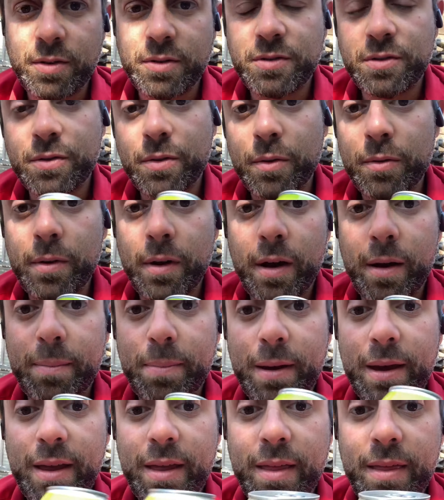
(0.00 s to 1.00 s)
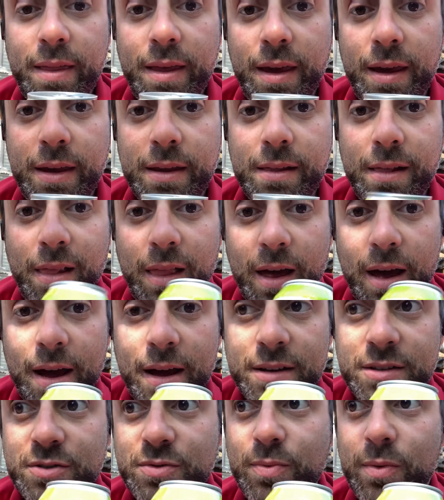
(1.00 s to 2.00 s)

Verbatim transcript: I screwed up, and the last